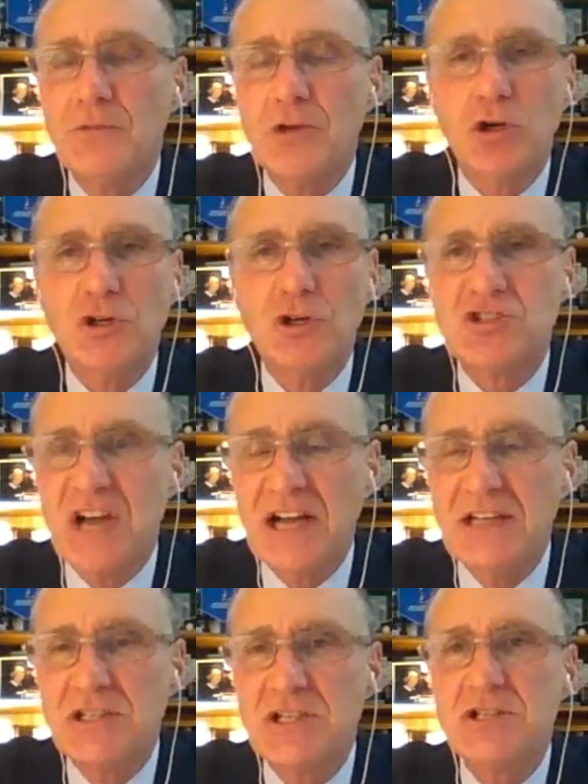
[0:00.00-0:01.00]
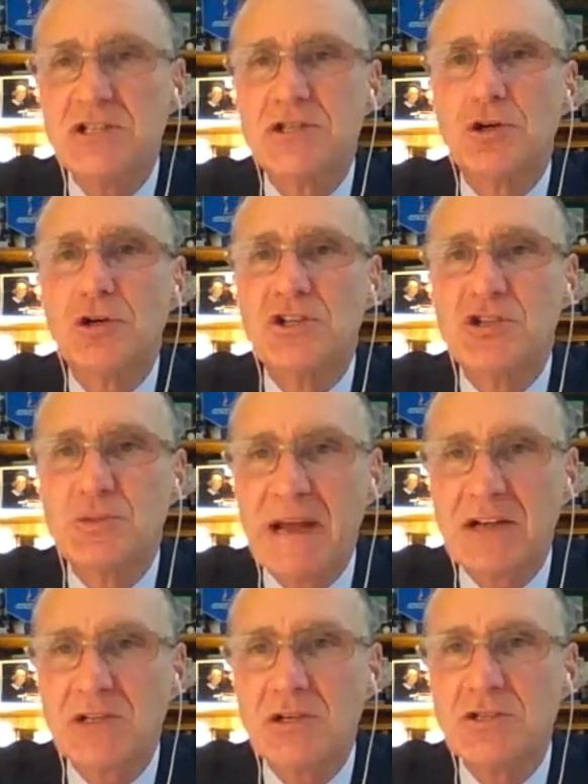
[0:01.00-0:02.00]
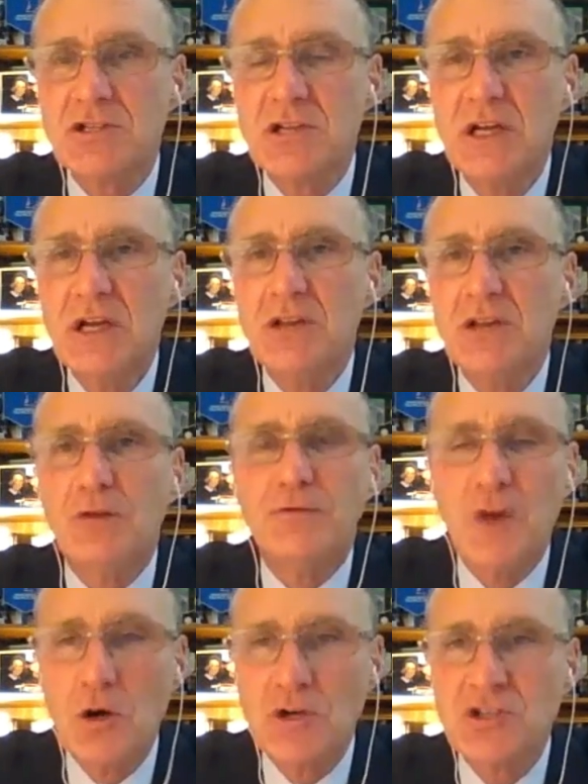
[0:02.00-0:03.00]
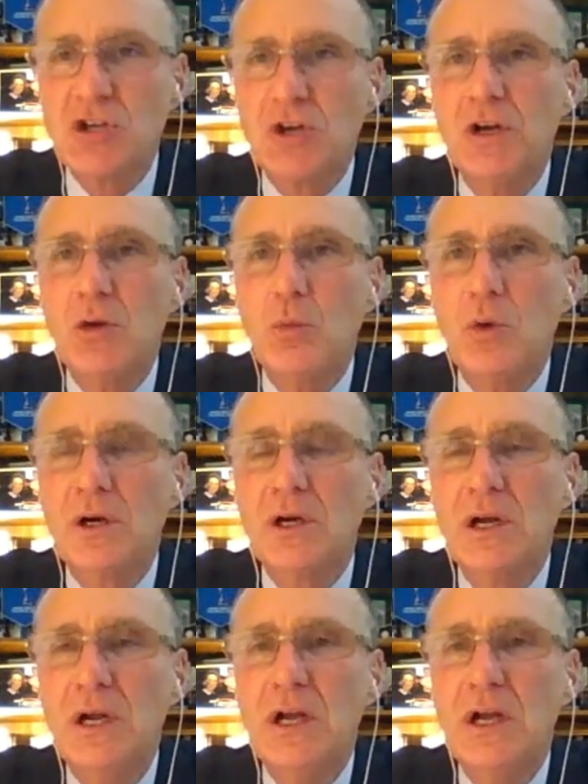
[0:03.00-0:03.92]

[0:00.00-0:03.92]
They're good scientists, they're good inspectors, they're focused on their work,